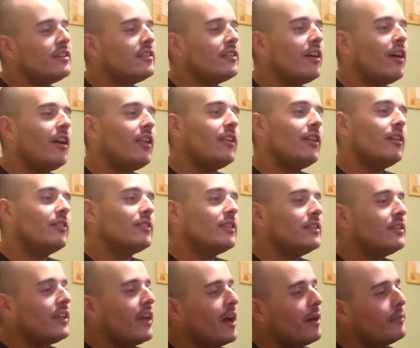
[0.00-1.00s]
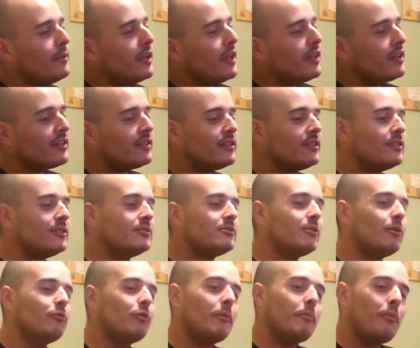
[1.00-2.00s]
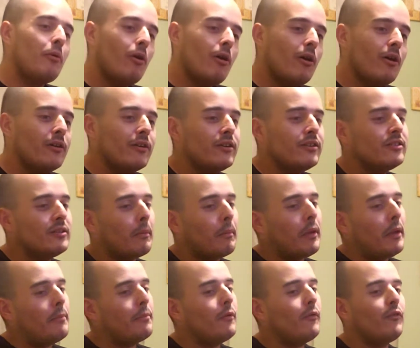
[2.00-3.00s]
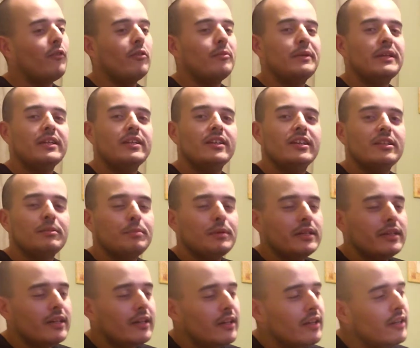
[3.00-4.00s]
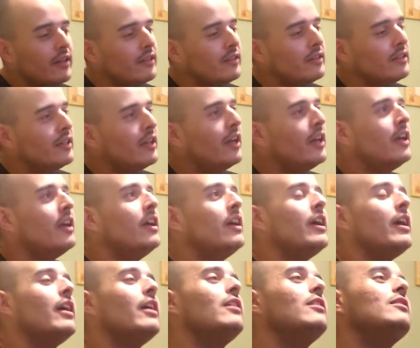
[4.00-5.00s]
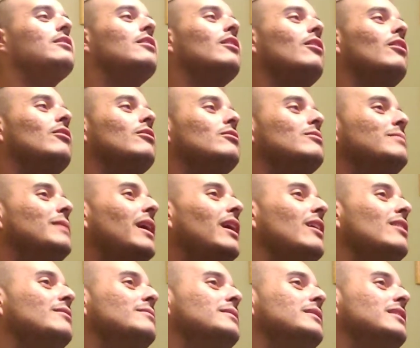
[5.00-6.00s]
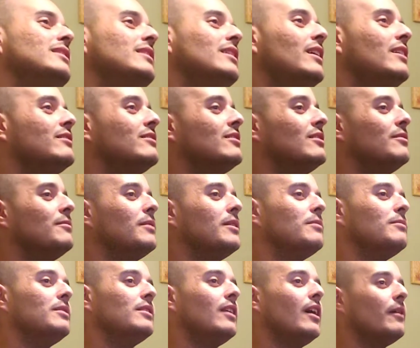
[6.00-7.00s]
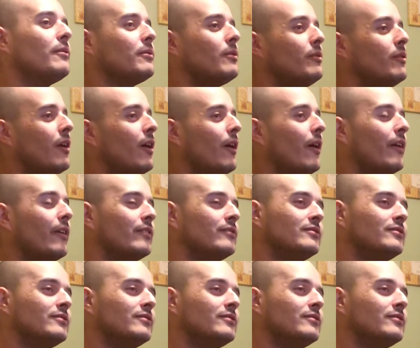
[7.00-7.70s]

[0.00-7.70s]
called out the damn Lakers, the reporters, the people from ESPN. He called them out, man. That shit made me laugh so hard.